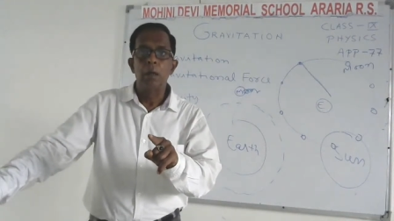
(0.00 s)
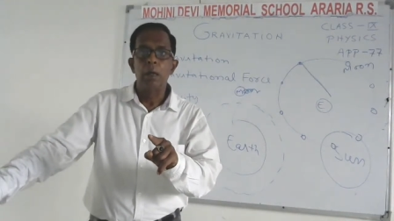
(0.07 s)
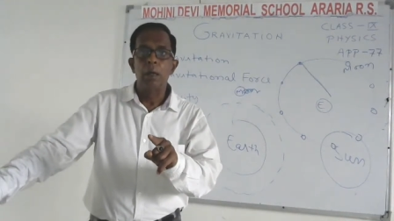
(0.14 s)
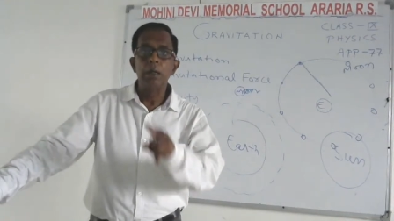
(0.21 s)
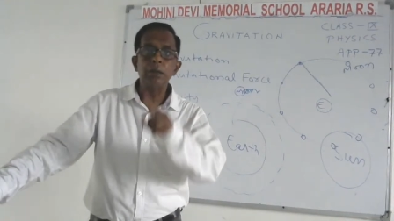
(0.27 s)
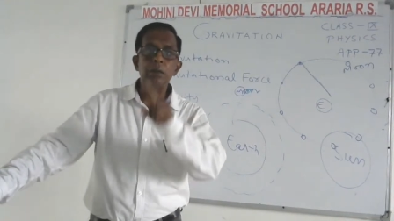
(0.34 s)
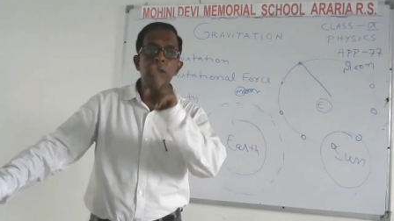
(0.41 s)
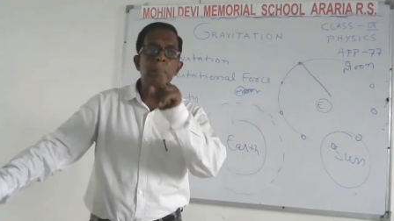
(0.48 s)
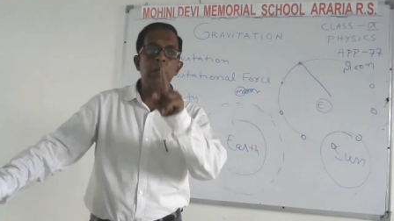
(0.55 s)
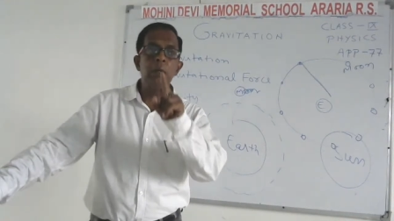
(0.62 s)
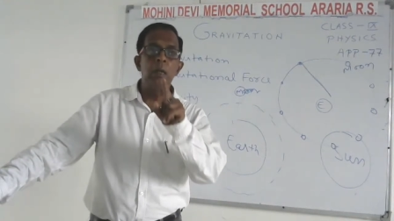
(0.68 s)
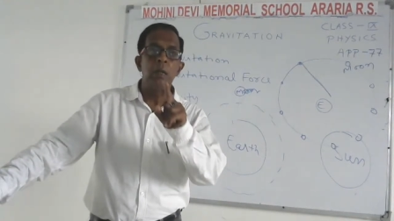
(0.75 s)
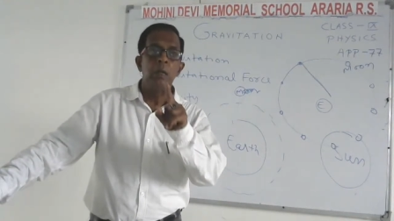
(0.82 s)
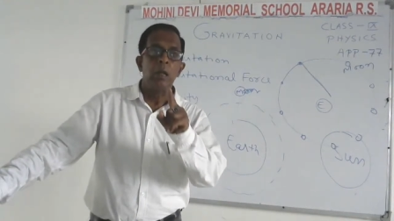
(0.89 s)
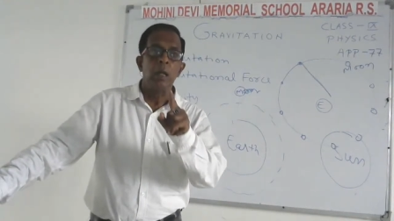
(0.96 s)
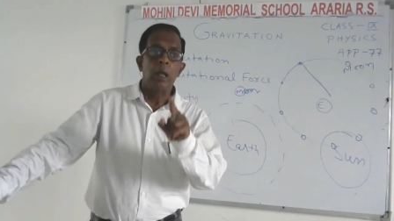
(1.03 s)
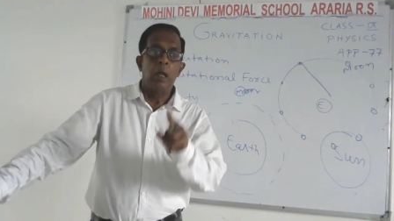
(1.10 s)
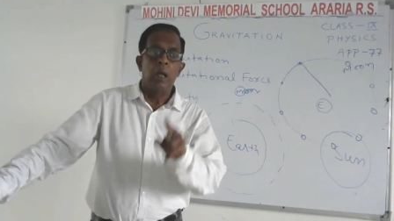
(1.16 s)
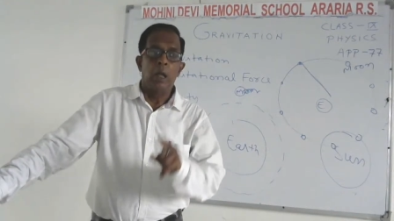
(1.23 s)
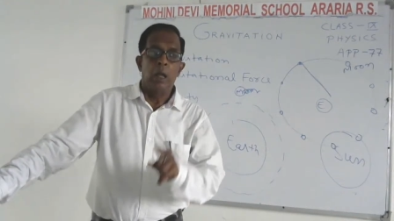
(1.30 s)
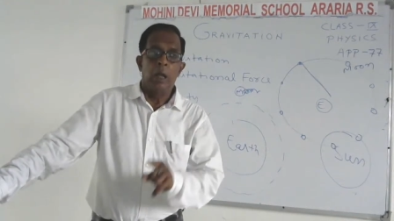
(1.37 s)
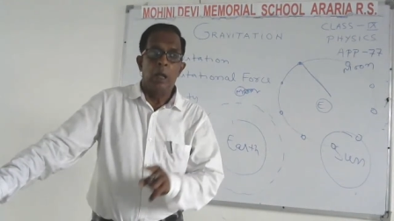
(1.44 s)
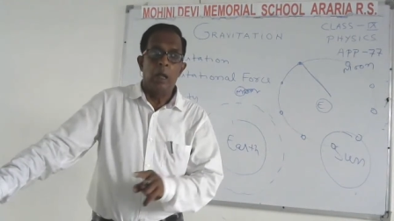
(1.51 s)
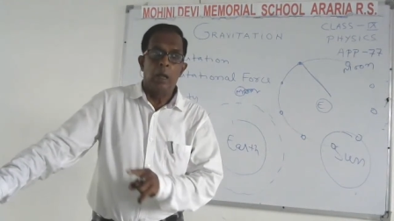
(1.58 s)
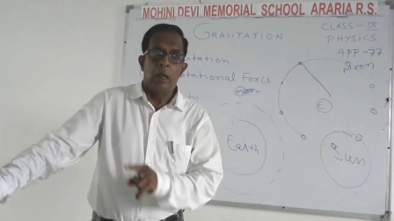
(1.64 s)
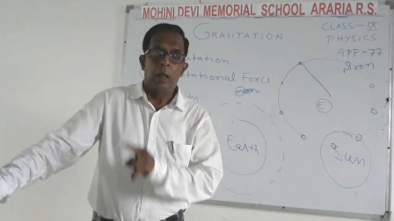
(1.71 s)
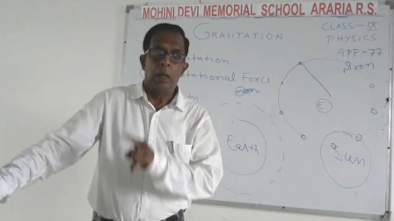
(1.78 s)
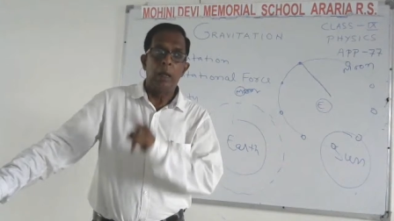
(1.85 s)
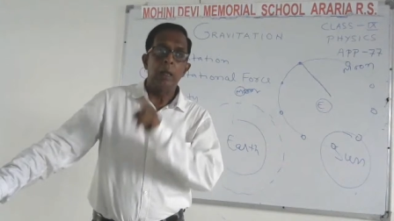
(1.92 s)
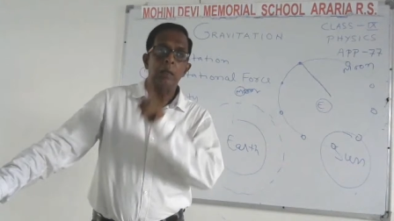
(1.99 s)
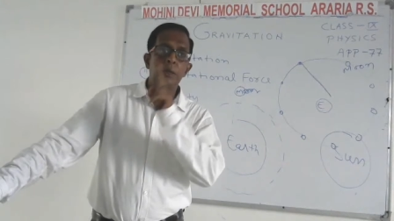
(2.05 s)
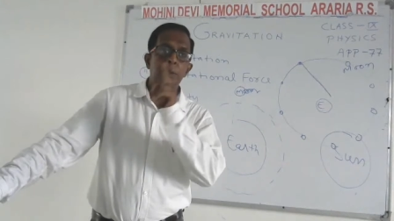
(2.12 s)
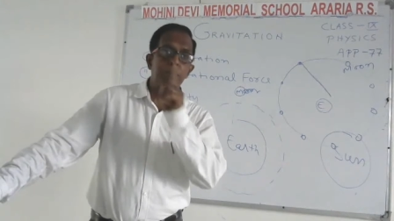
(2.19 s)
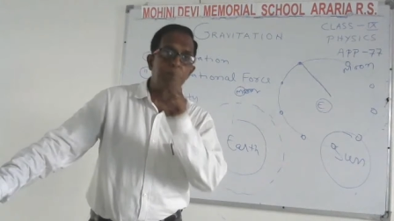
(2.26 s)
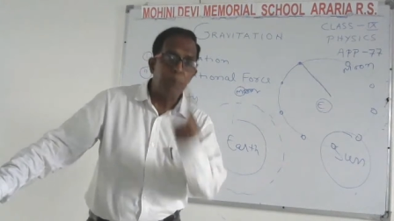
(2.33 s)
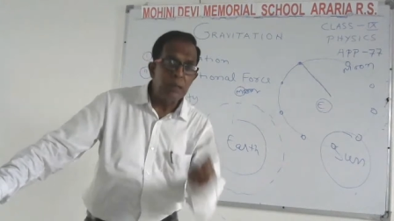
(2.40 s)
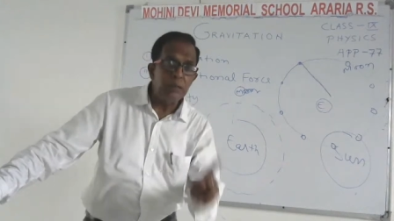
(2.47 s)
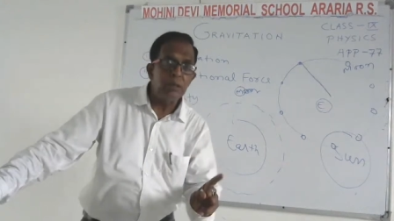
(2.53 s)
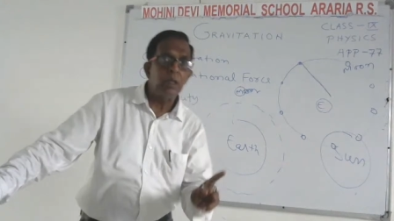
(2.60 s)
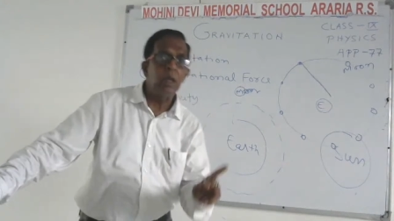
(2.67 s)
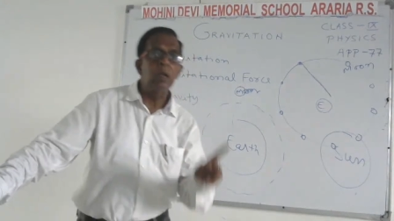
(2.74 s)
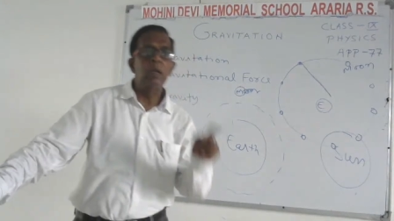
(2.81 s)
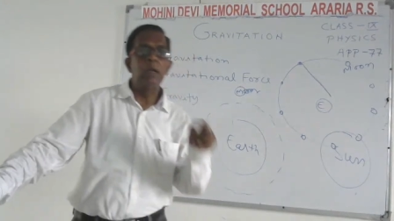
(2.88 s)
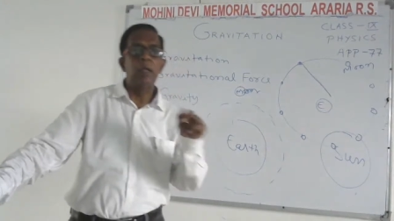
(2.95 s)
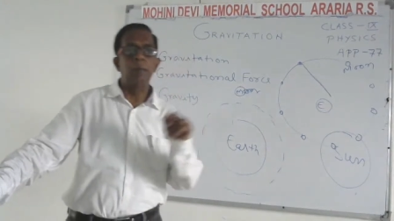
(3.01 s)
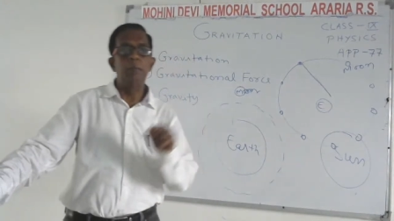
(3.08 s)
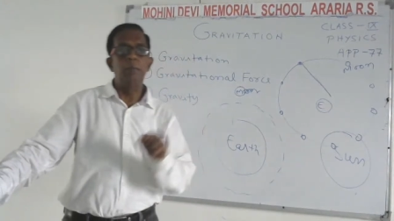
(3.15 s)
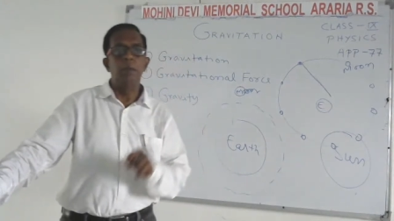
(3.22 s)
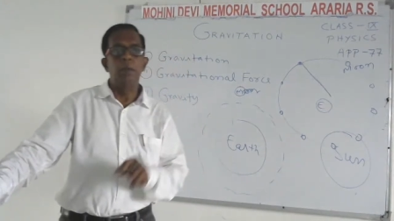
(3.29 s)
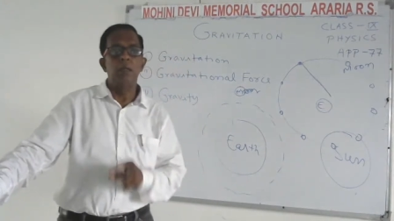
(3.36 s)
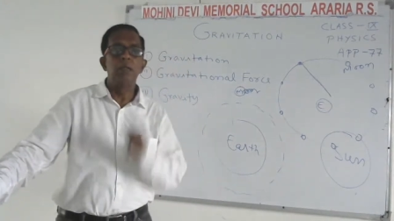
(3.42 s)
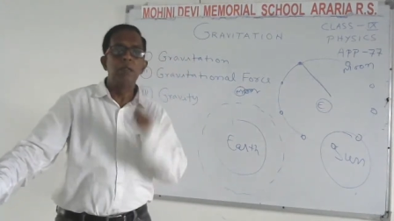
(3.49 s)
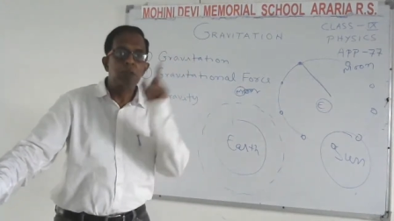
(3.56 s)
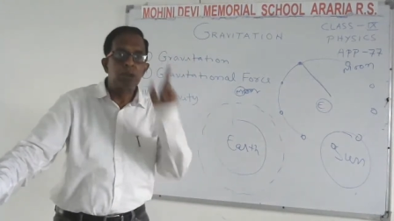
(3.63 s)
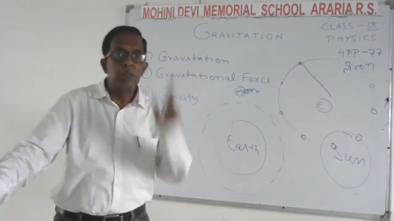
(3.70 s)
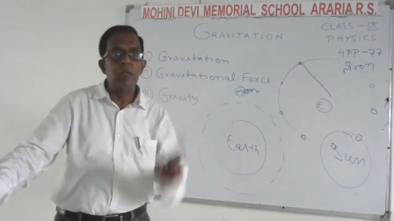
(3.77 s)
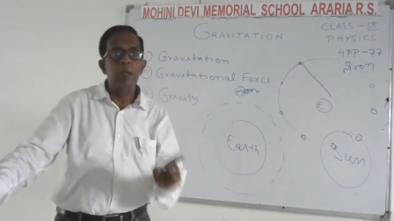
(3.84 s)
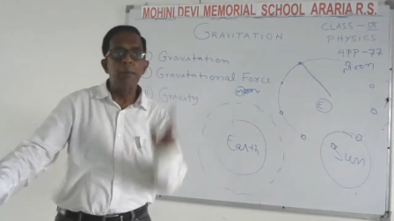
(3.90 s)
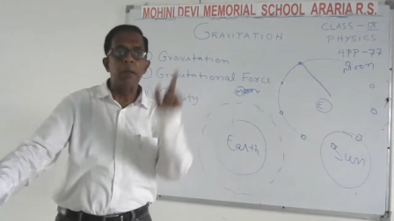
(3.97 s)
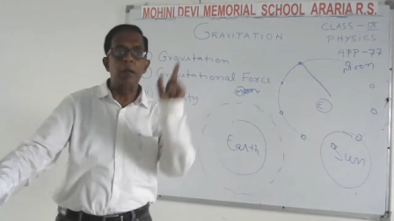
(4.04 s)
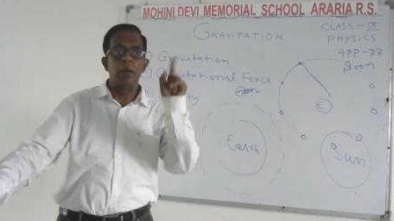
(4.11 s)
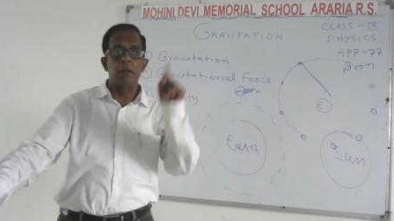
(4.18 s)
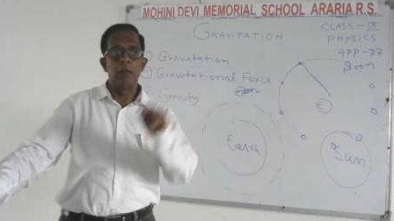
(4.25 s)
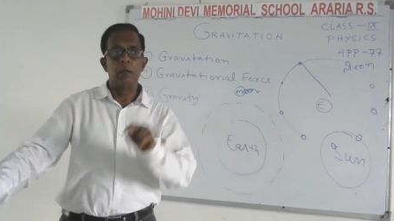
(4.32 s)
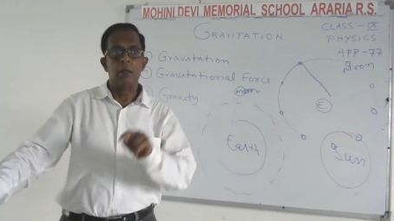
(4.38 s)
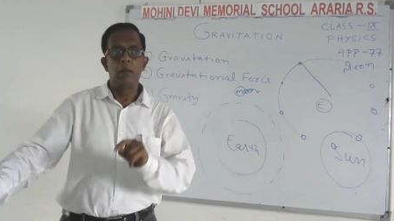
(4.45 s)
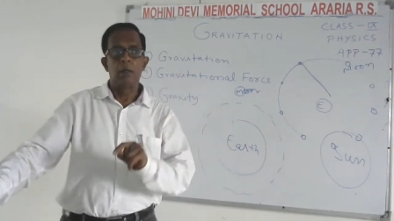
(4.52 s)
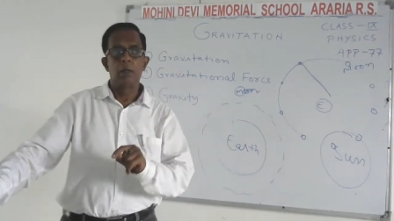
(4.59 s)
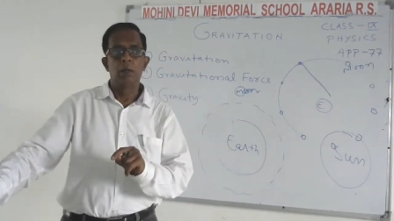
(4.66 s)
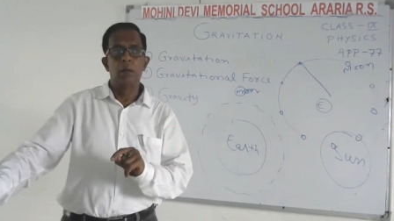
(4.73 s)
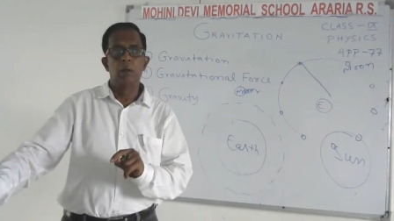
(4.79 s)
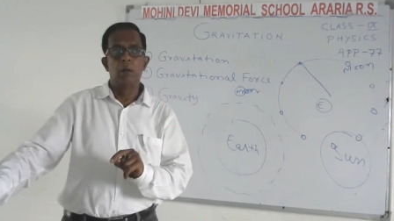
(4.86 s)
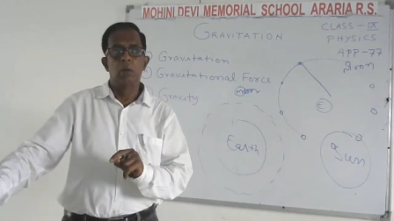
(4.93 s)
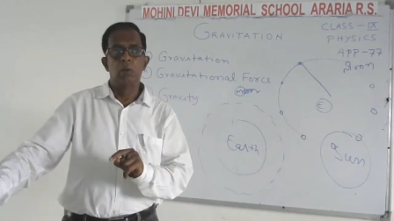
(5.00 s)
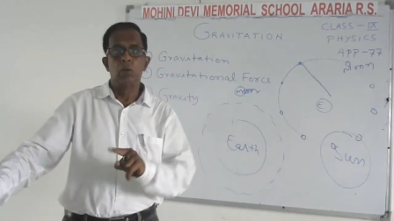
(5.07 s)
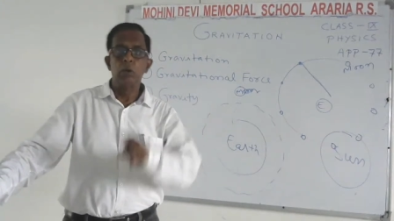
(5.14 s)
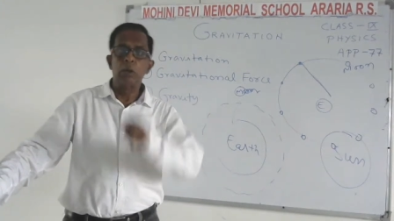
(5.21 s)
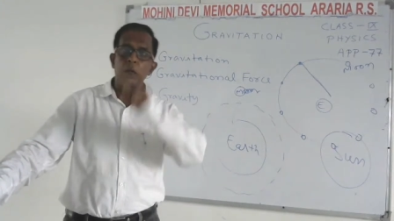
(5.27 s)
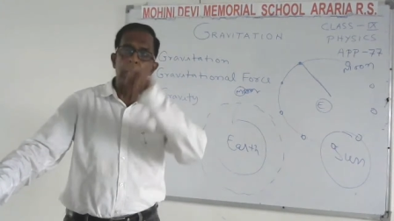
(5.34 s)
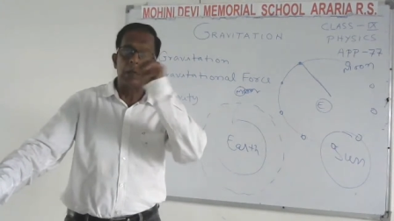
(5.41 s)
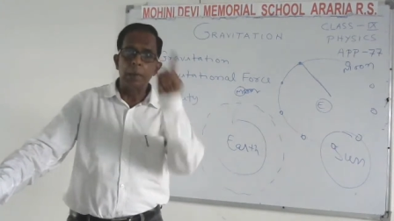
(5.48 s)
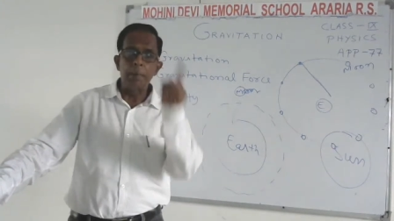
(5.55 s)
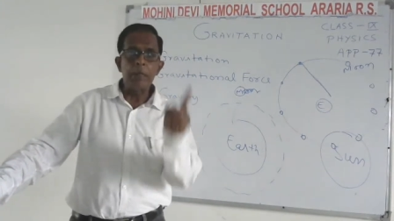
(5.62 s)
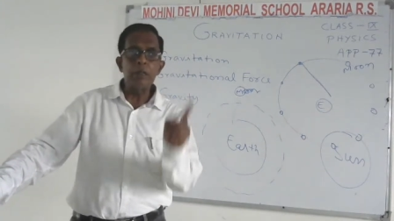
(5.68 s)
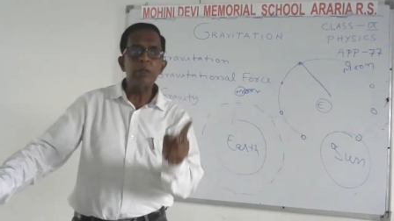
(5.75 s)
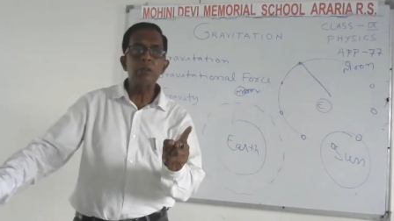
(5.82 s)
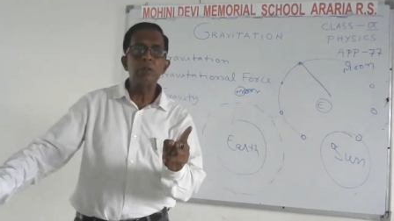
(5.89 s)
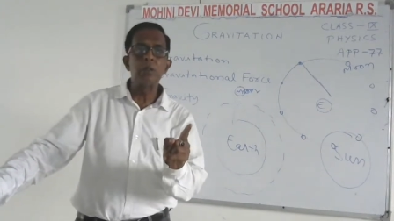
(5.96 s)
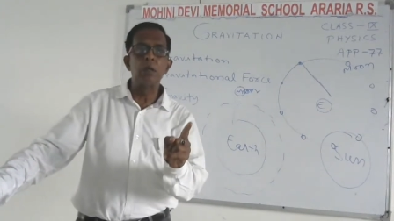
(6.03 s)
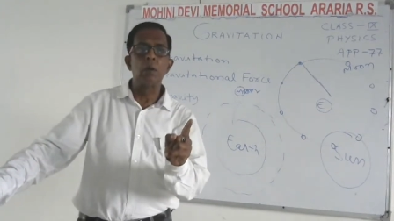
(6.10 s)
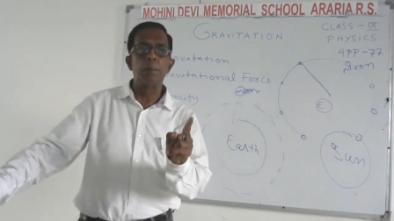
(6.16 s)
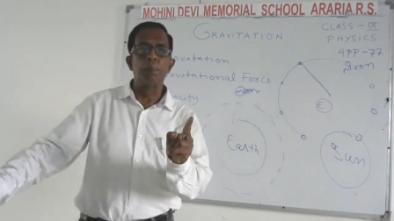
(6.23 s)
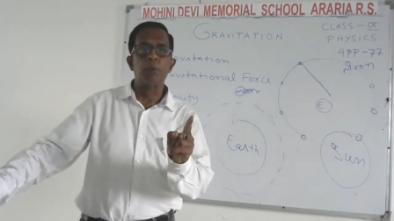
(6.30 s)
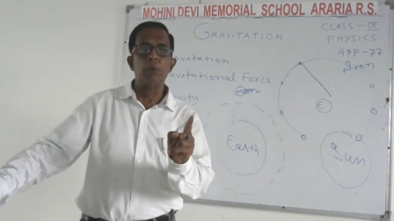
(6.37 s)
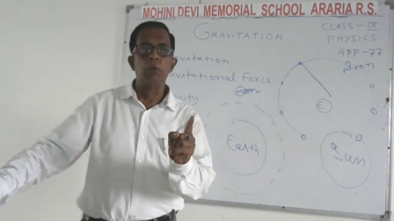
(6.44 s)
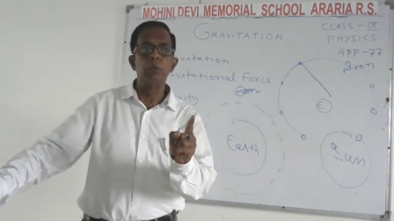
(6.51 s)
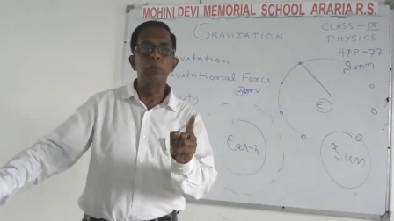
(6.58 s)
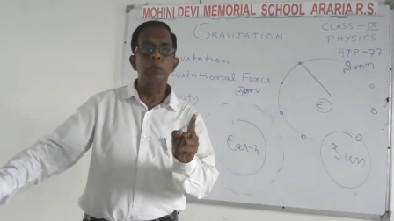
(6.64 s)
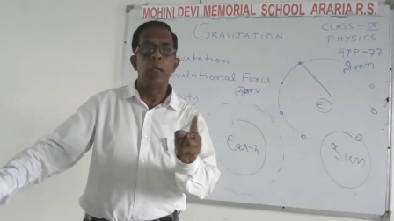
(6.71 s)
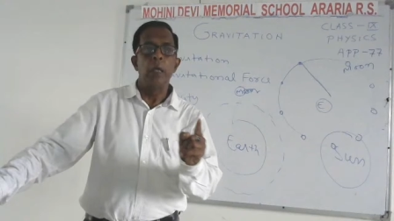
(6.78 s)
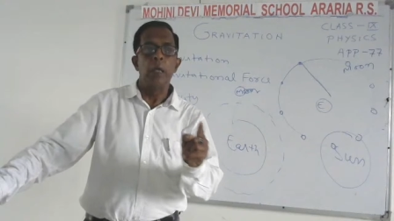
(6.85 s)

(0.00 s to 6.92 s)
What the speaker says: it is a special name is given to the gravitational force